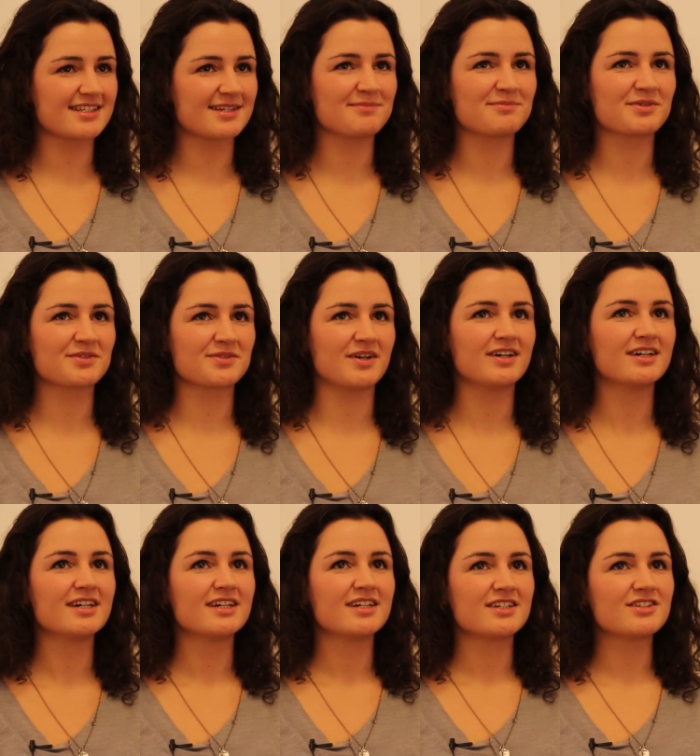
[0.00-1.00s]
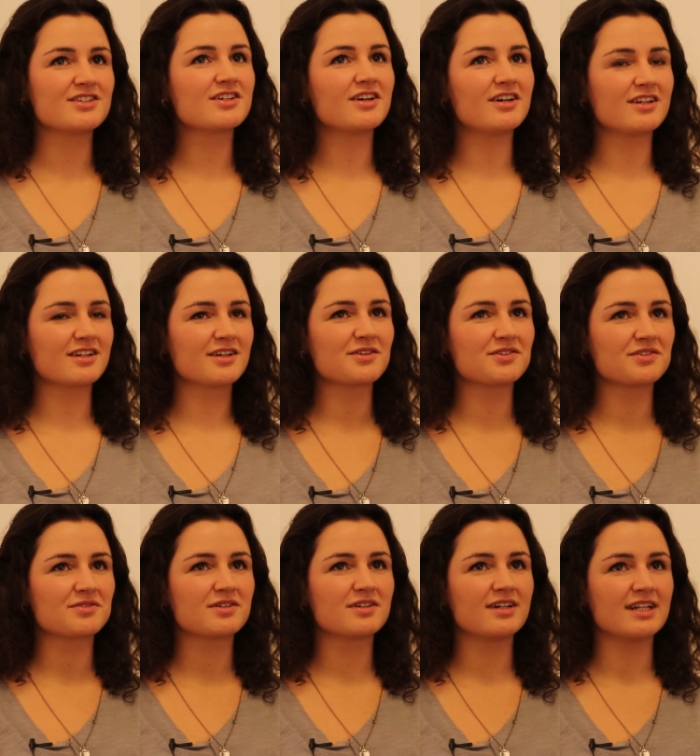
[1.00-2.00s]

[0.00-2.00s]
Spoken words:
December as well. She got loads of